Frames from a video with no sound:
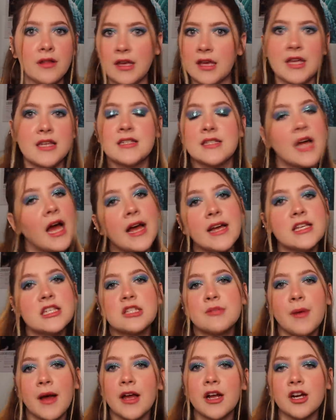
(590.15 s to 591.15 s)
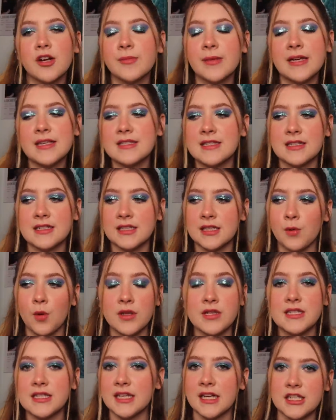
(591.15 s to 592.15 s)
like enticed by her basically,
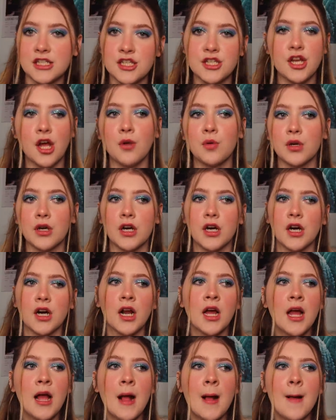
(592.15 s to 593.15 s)
wants to get to know her.